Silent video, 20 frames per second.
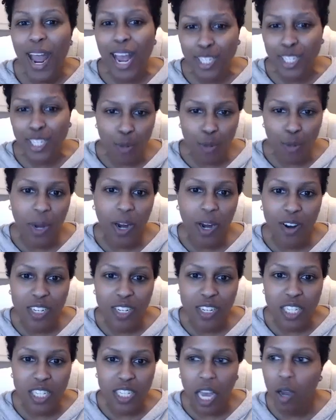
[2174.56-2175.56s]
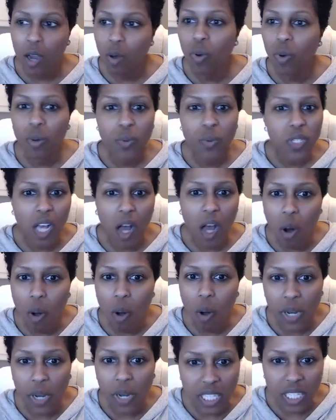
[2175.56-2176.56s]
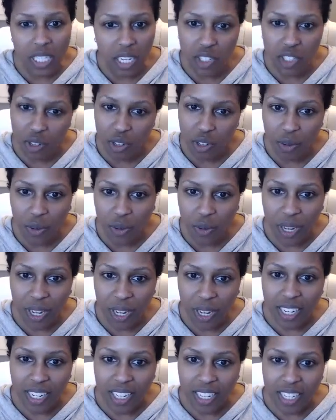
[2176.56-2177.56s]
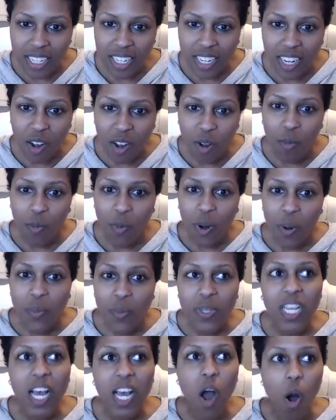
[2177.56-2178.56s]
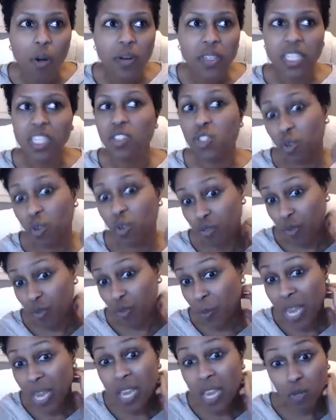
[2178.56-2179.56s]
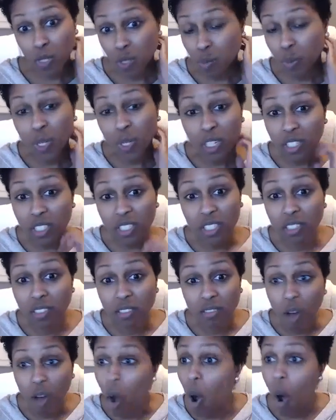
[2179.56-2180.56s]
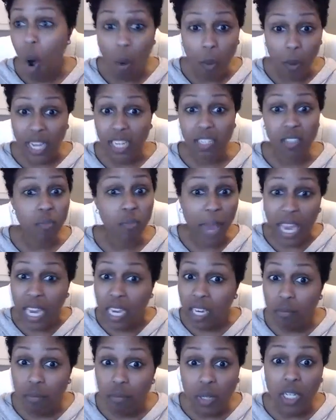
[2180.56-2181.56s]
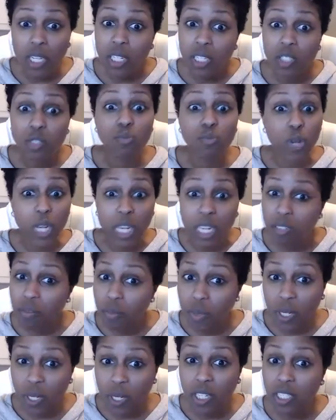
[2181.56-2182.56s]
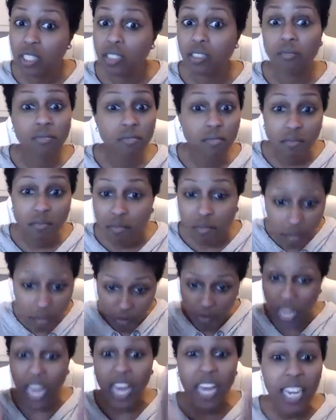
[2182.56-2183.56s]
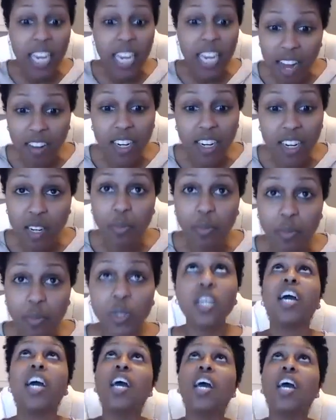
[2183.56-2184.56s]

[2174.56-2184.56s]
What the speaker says: ask your parents, like, what was I always into? You know, what was I always into? And for me, it was books. Always making books, reading books, head down in the book,